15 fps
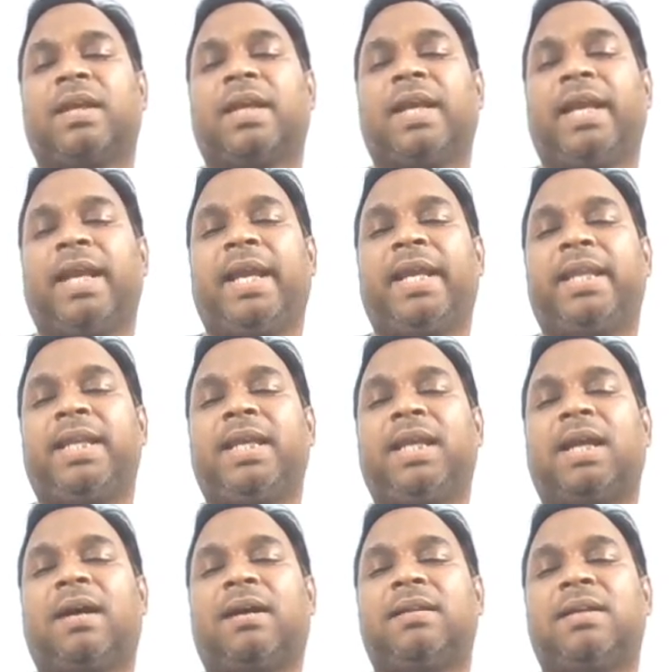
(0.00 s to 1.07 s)
any
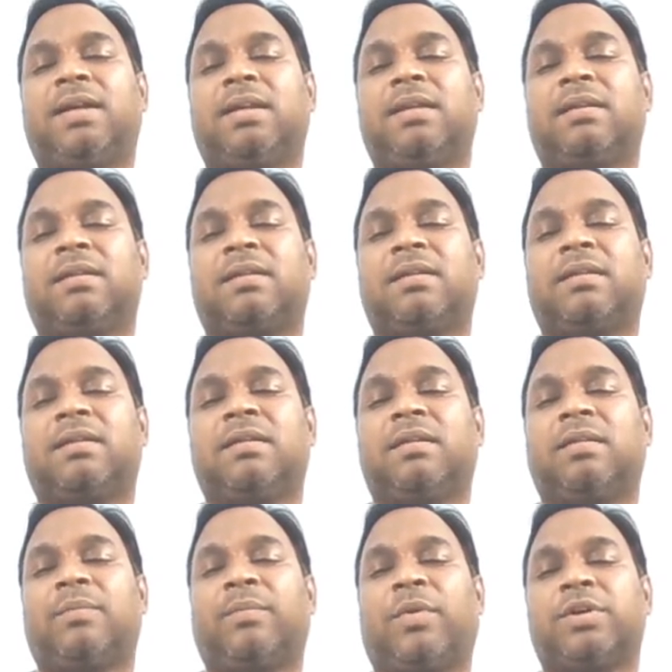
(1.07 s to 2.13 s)
other
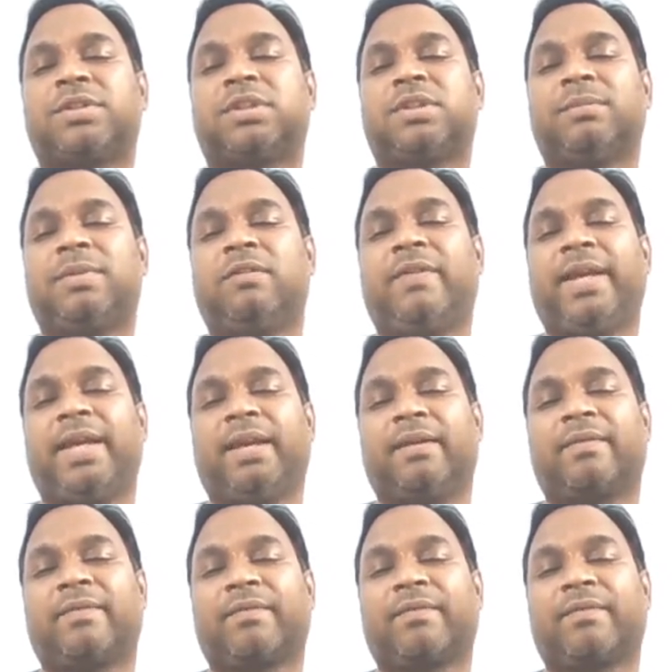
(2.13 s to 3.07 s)
possible way?